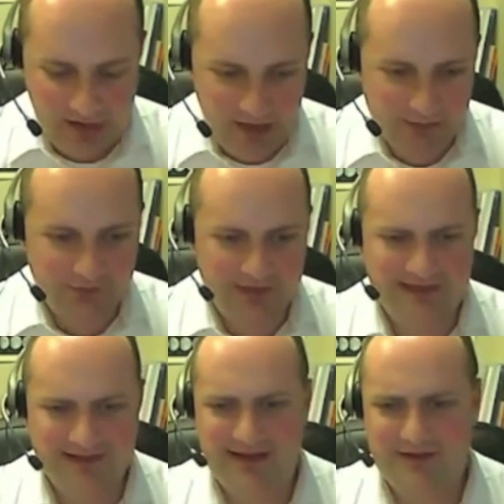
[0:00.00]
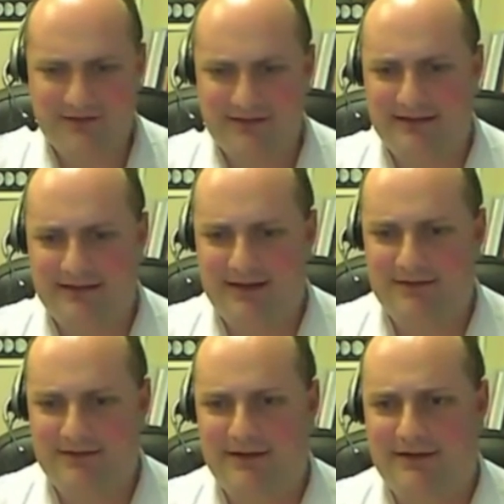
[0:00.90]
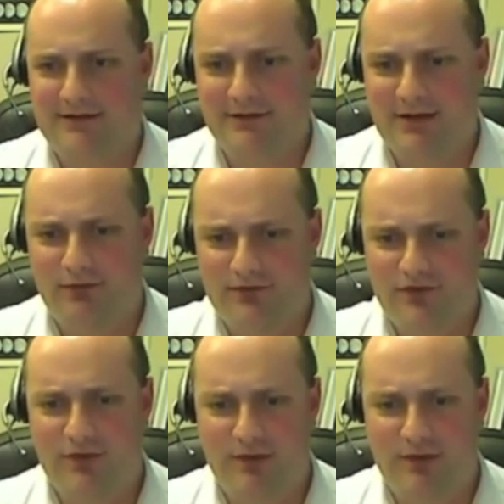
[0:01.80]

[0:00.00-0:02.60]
so yeah, Catherine, Catherine, that's that's a great point you brought up